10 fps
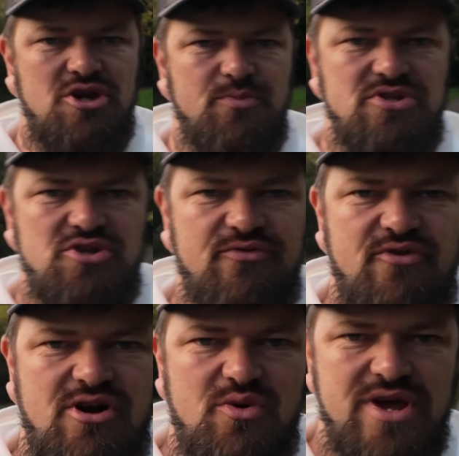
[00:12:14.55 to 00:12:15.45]
It could be too
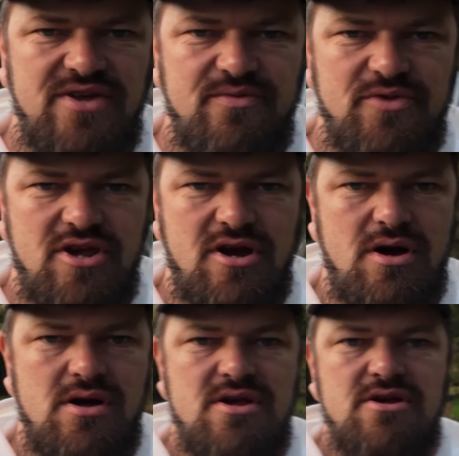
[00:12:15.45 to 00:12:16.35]
far away from the
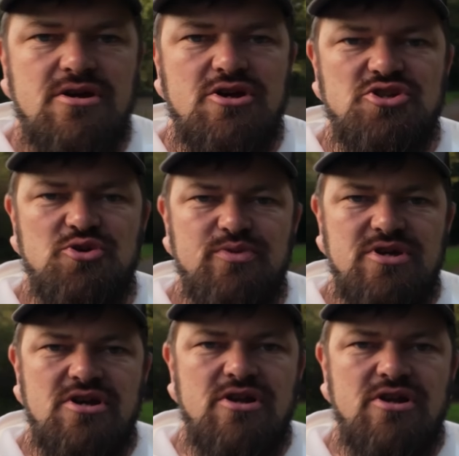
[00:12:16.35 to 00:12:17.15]
car, could be